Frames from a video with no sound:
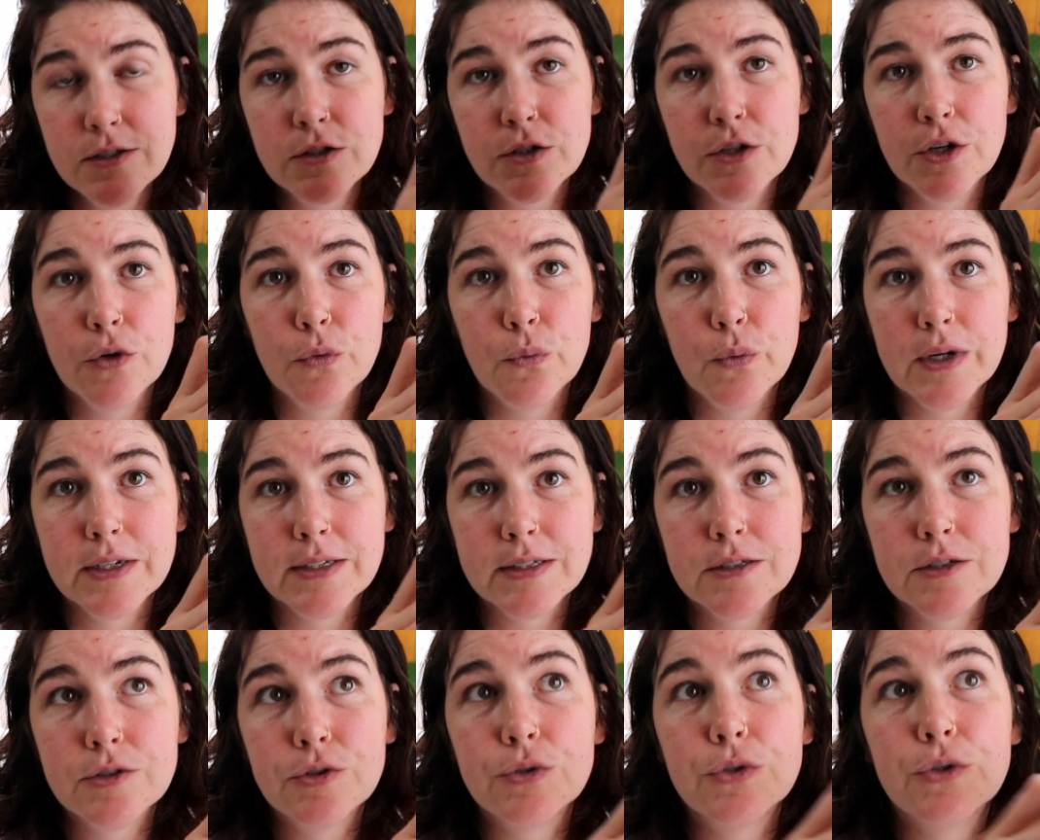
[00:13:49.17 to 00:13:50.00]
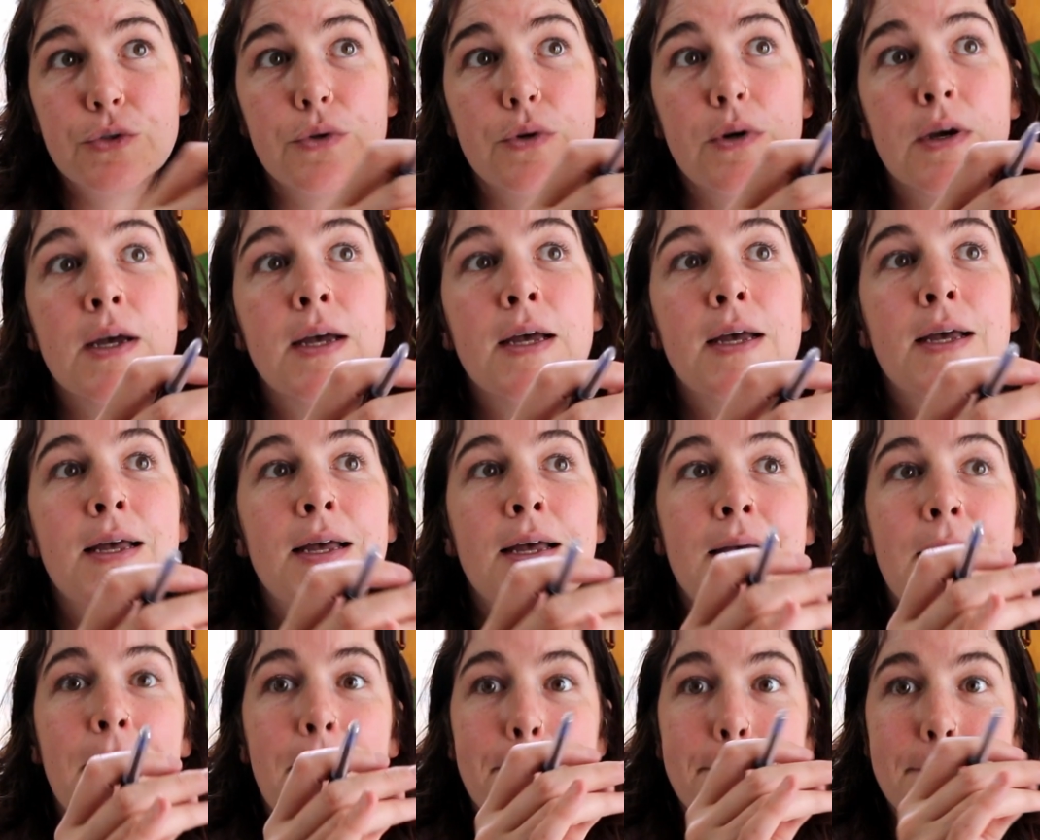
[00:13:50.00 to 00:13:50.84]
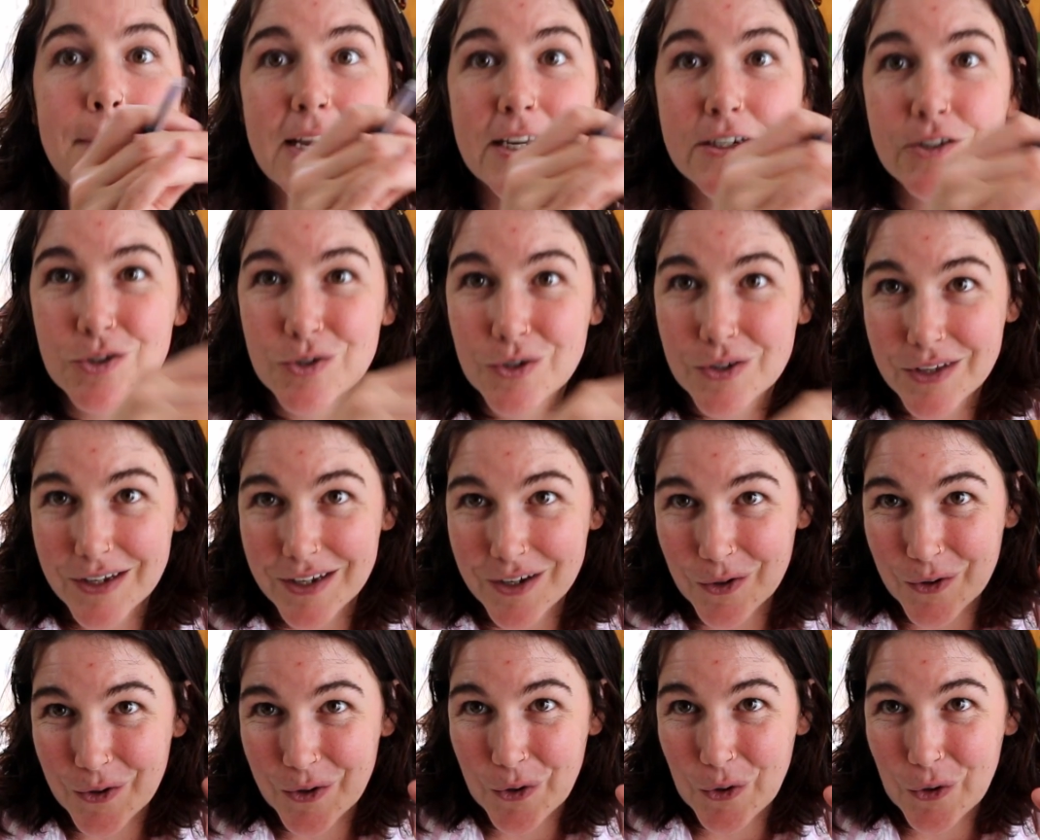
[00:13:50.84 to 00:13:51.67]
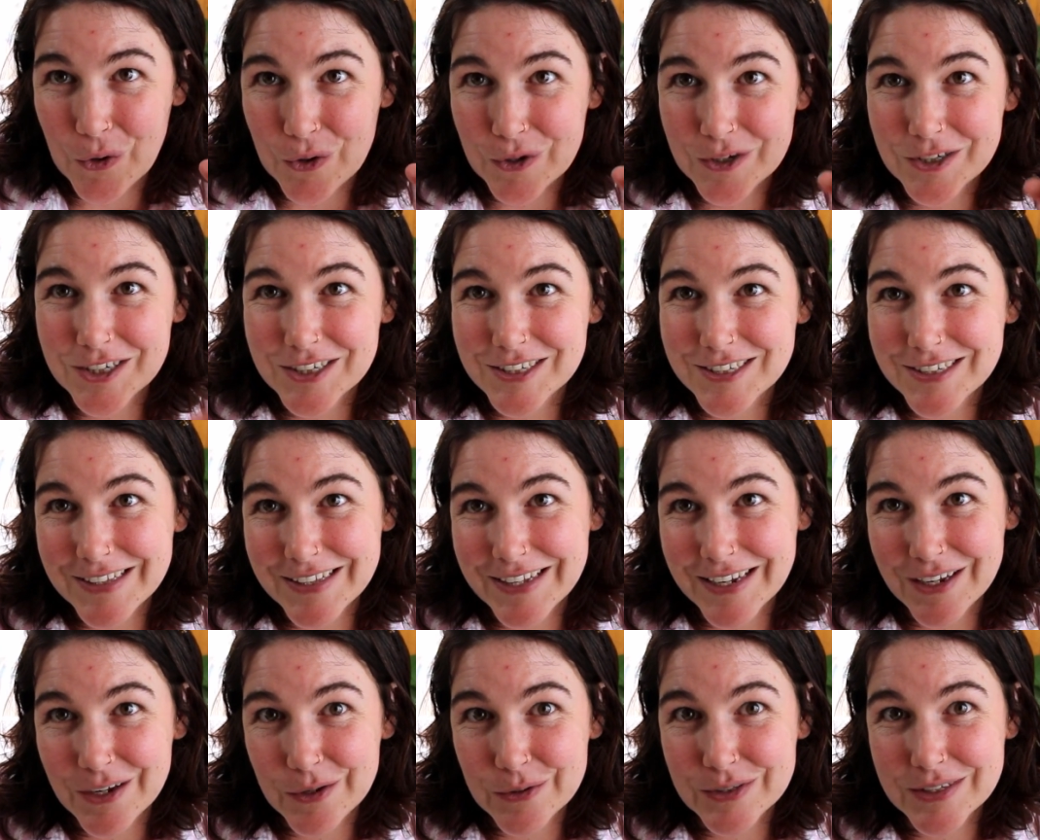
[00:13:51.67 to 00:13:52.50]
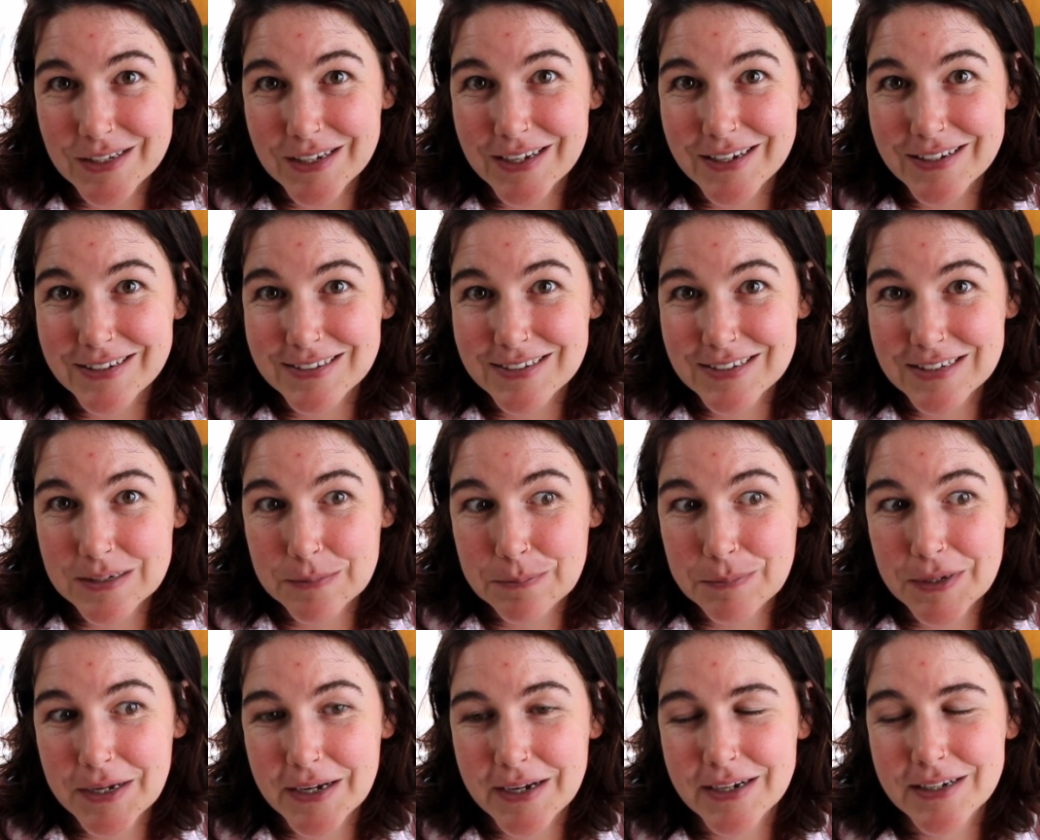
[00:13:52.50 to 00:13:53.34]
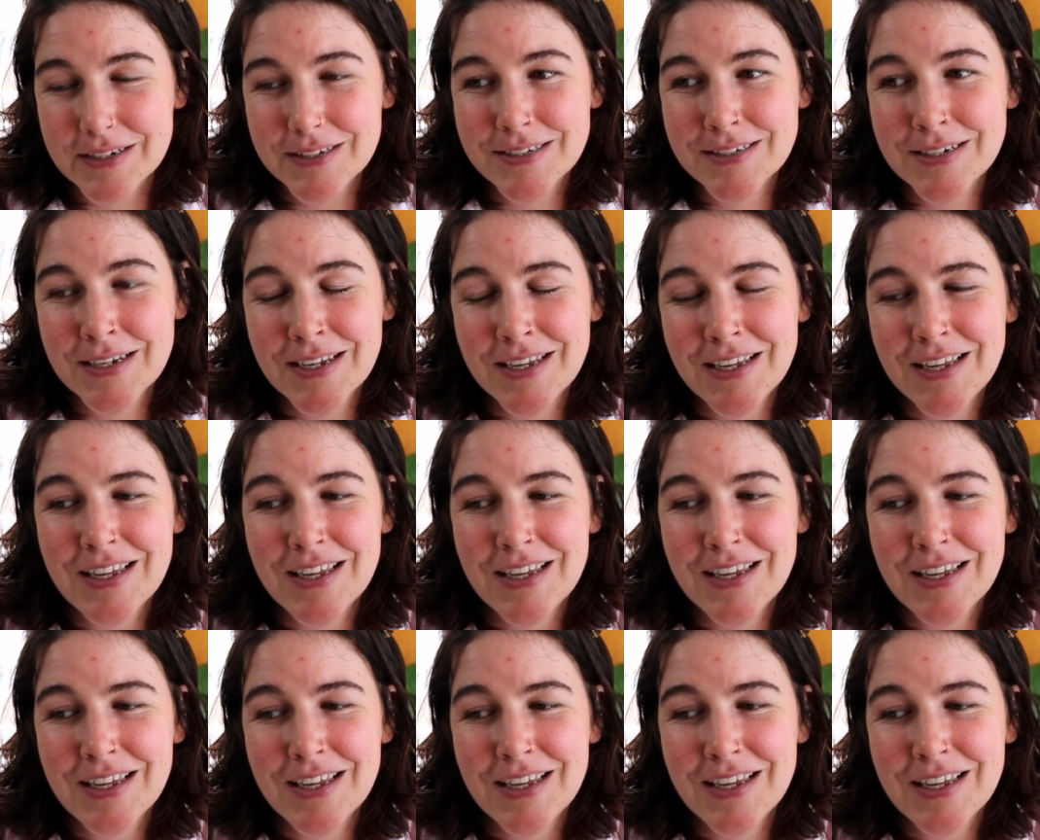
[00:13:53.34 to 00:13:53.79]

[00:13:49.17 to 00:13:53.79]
So you want to make sure that you're cautiously using it to depict